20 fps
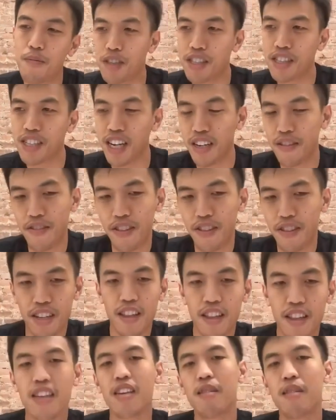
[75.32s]
which is kind of
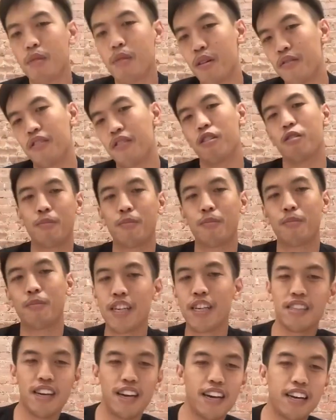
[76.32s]
in the theme of the
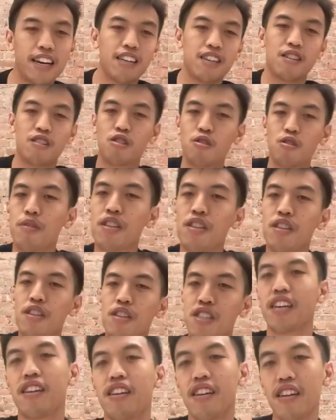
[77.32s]
OP stack and the
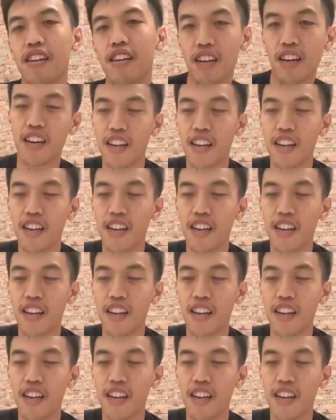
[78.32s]
superchain.